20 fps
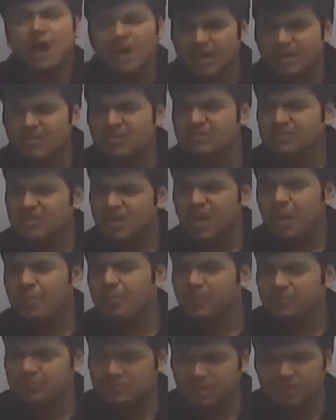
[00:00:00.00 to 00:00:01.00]
risk, a couple
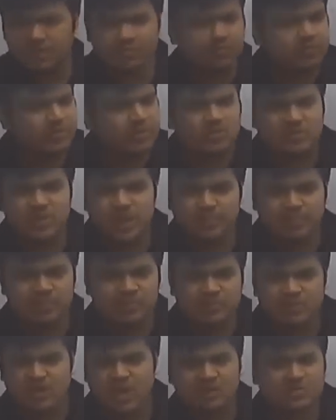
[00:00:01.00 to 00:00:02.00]
of first chapters
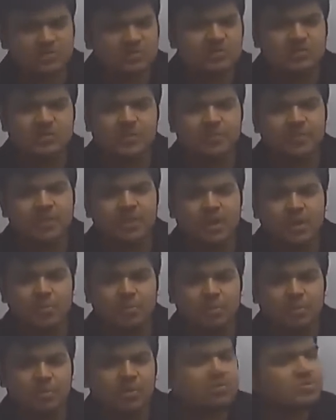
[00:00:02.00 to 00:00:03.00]
classes or something are
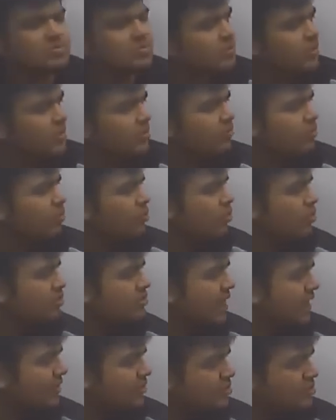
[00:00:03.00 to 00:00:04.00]
uploaded. So you can view those
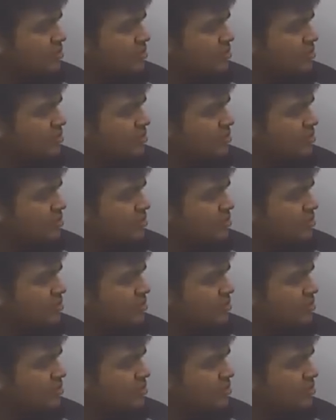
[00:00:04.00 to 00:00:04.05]
lectures